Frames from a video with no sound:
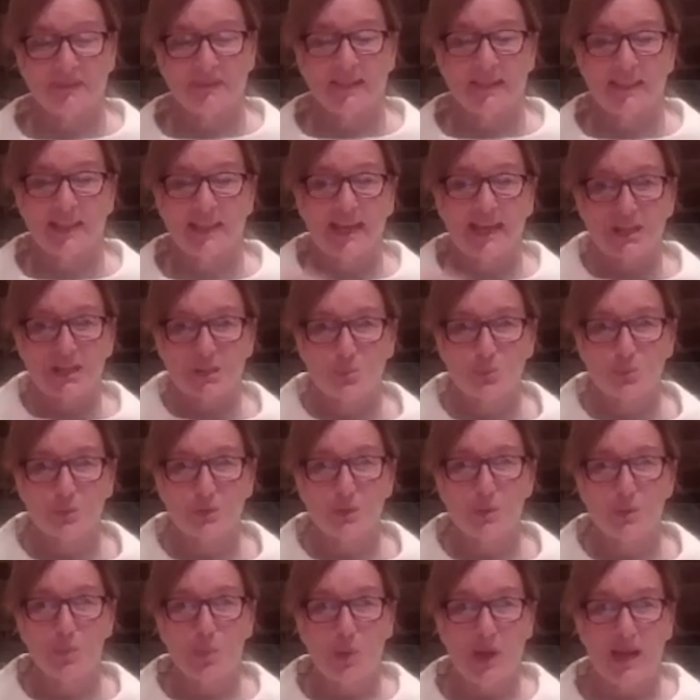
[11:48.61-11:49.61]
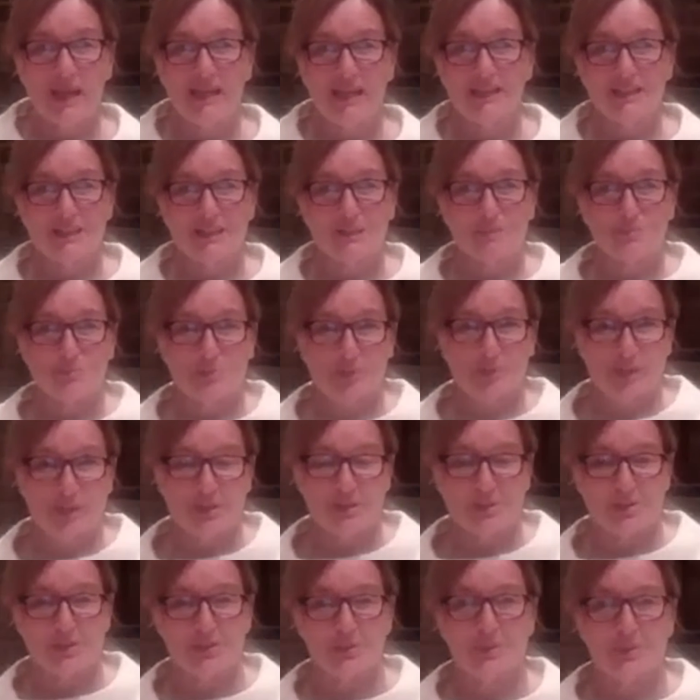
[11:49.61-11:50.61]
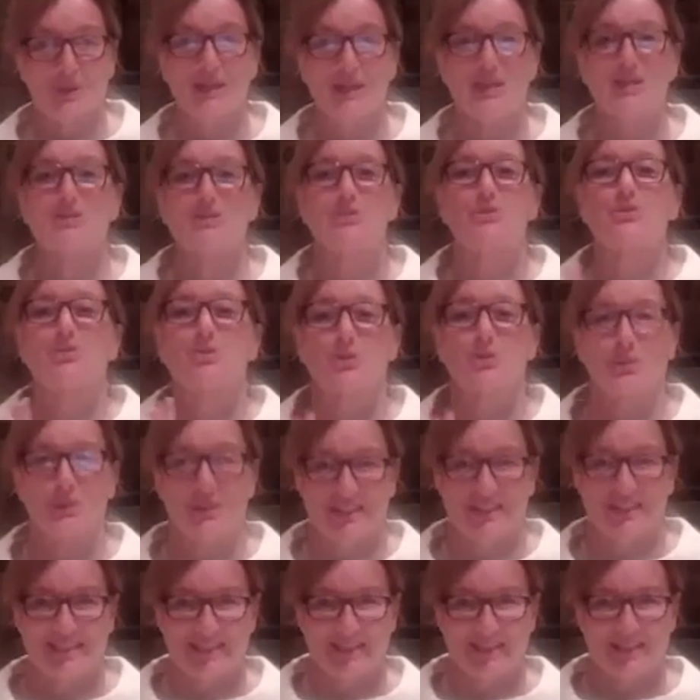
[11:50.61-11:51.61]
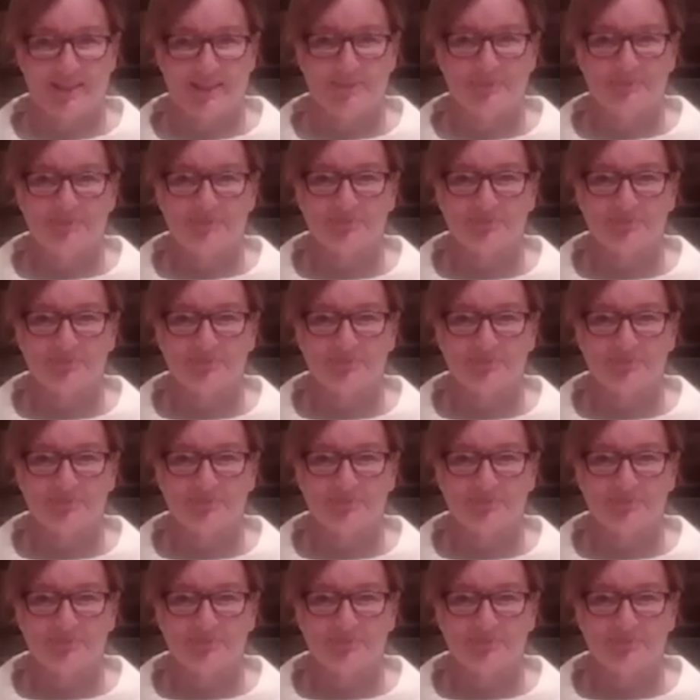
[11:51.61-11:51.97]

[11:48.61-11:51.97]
That's what awareness brings you, it's choice.